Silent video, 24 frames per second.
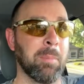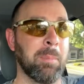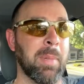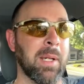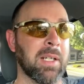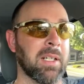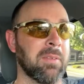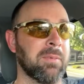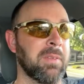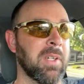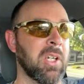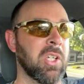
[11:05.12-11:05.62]

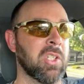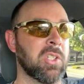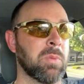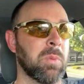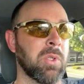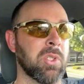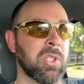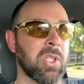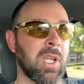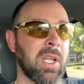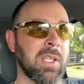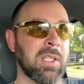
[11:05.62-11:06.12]
bigger fish
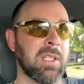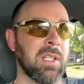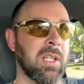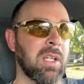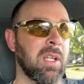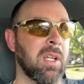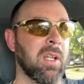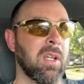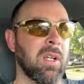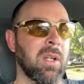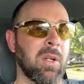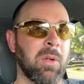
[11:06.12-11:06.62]
were just
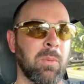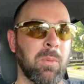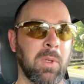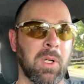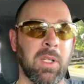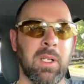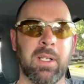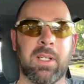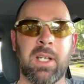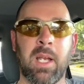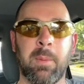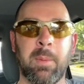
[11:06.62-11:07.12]

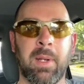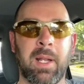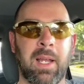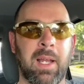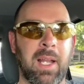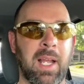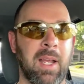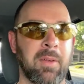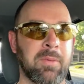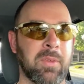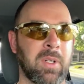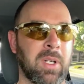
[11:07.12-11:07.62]
really coming out
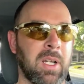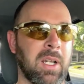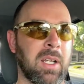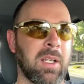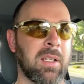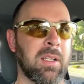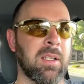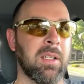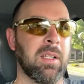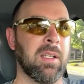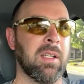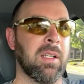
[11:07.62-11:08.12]
after it
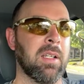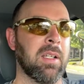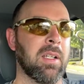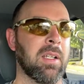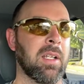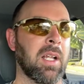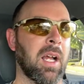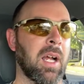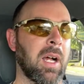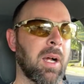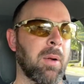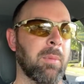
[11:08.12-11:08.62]

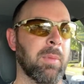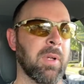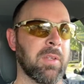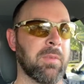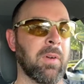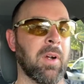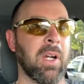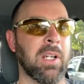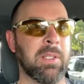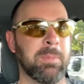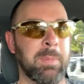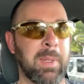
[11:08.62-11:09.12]
um, as
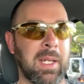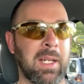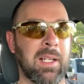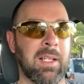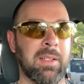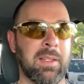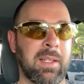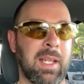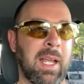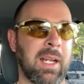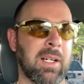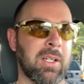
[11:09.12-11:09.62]
far as big
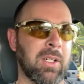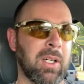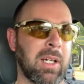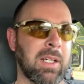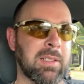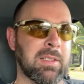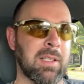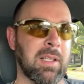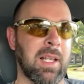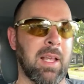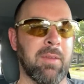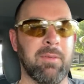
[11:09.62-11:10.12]
on that
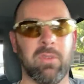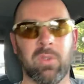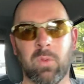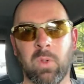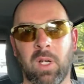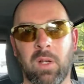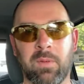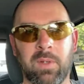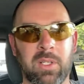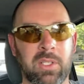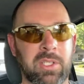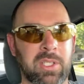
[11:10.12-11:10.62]
creek's 11
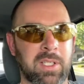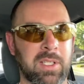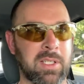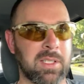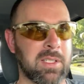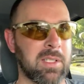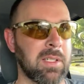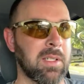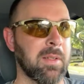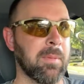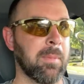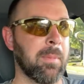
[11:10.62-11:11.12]
12
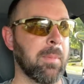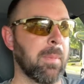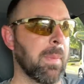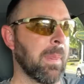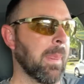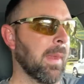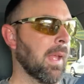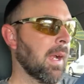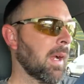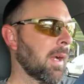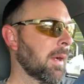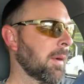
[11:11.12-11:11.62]
inches
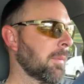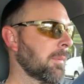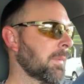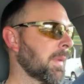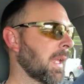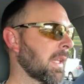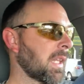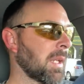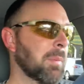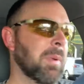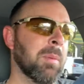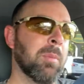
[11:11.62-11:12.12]
um,
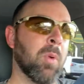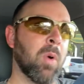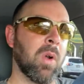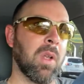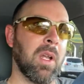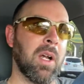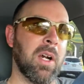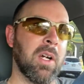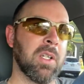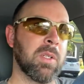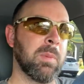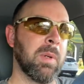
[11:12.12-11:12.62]
thought they would be more
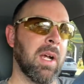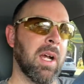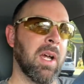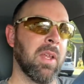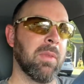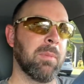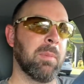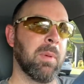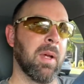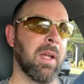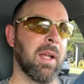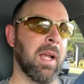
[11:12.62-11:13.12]

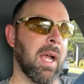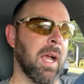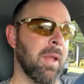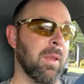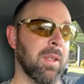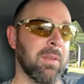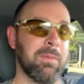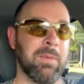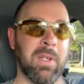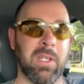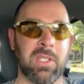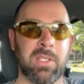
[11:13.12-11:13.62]
largemouth but I
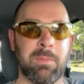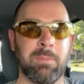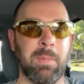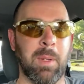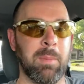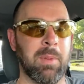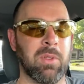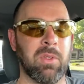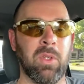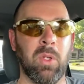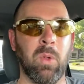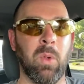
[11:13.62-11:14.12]
only fished
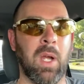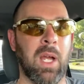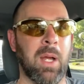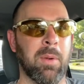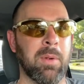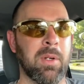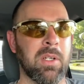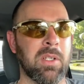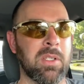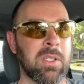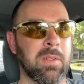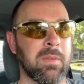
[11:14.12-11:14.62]
maybe two
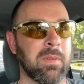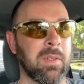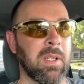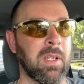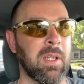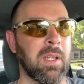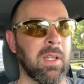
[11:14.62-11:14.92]
hours and